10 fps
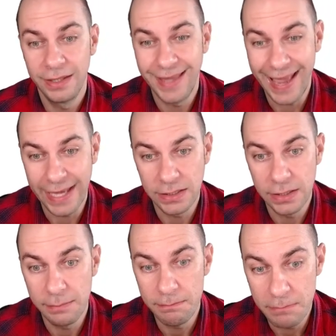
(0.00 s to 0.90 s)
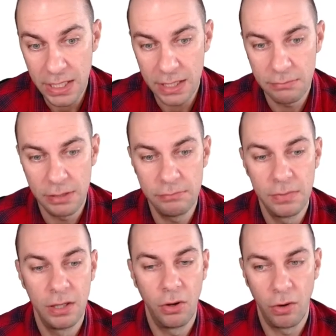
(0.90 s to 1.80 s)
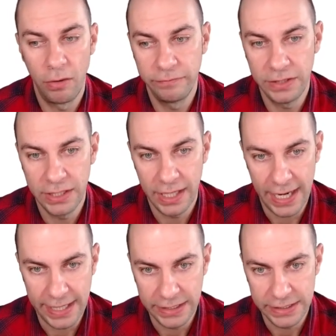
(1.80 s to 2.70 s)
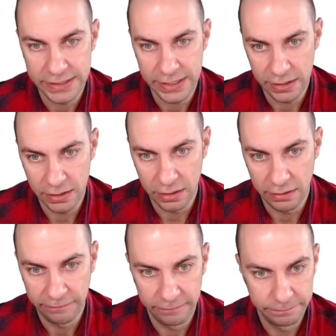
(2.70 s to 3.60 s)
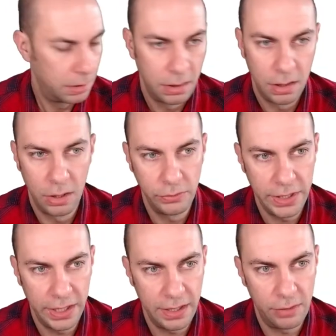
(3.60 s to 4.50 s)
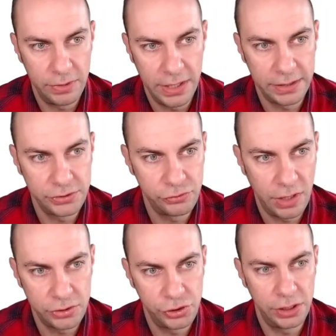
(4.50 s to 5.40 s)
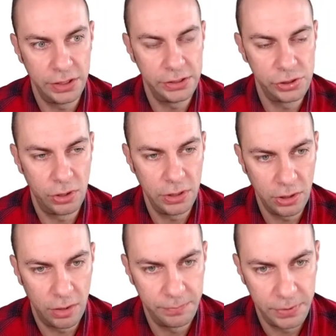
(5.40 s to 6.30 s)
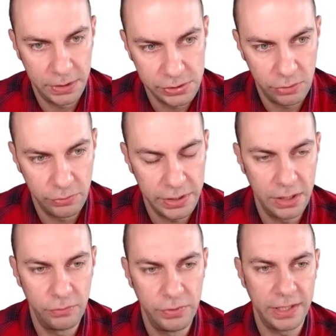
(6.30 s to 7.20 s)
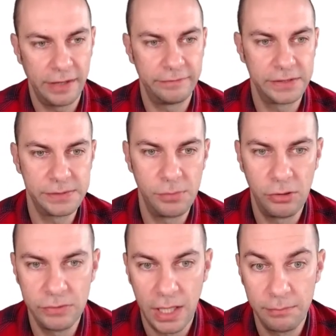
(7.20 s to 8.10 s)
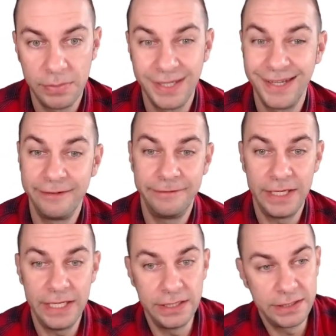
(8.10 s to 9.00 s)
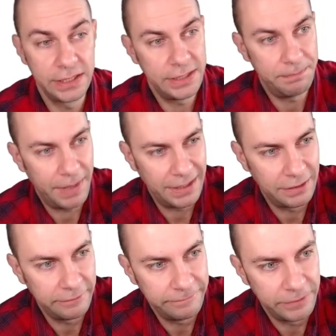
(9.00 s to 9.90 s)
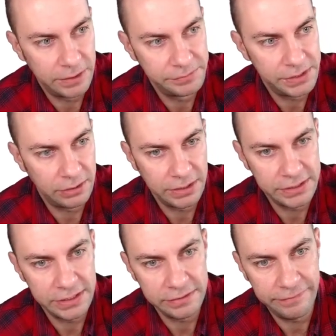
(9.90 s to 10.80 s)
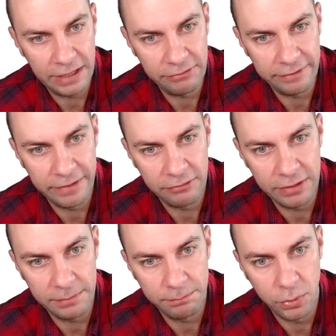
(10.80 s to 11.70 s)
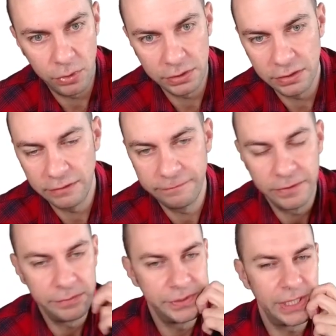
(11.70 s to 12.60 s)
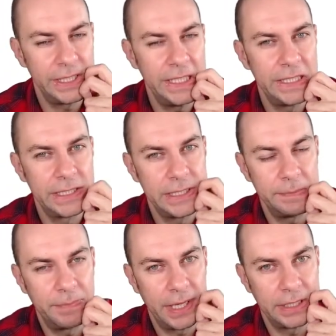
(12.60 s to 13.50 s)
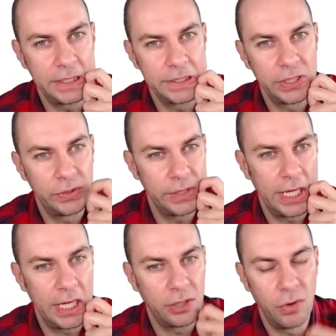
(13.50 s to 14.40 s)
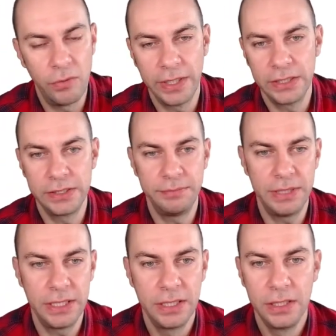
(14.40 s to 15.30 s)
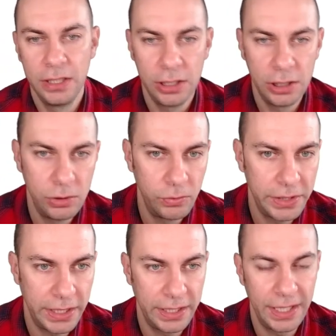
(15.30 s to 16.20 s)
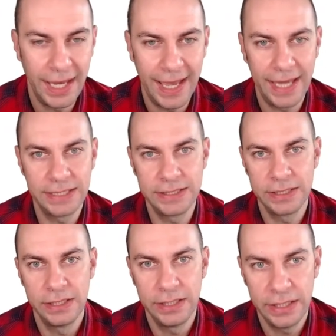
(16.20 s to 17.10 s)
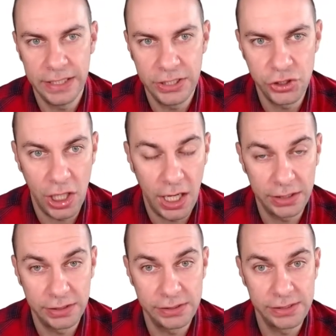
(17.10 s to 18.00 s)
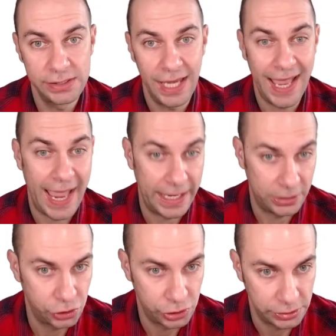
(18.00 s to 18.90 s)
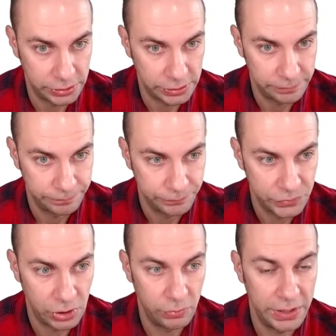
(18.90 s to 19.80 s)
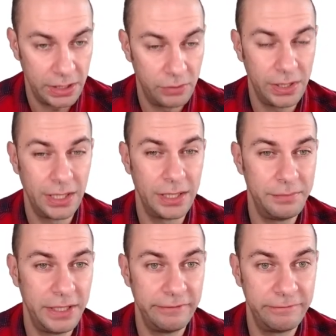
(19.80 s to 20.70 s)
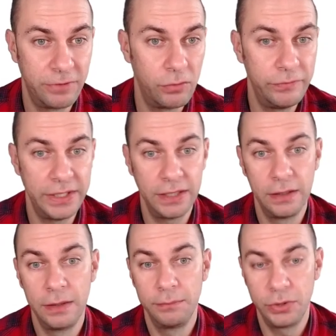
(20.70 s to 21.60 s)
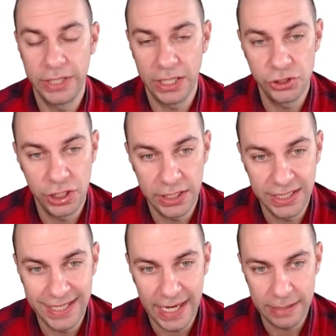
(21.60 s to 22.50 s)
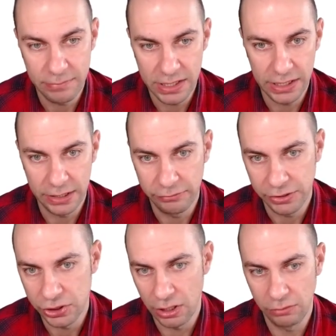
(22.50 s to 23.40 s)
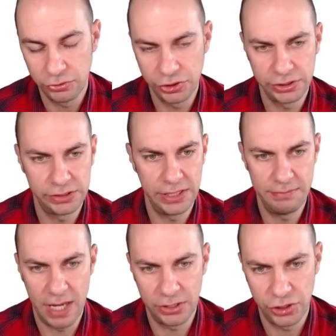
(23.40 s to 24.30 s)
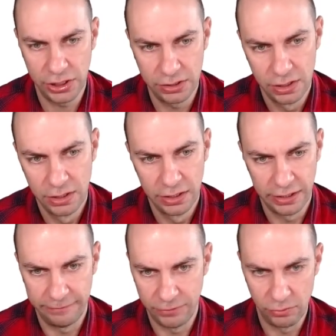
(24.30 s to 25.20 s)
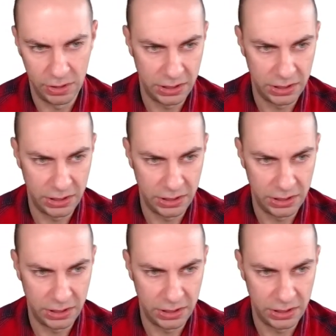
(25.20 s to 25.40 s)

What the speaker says: at the minimum of the ADC curve. Okay, our next structure is oligopoly. So here we have a small number of interdependent firms. Now this is very, very important. The firms are interdependent, so they are going to be looking at each other's actions. So here we're going to be involving potentially game theory. So just imagine if you were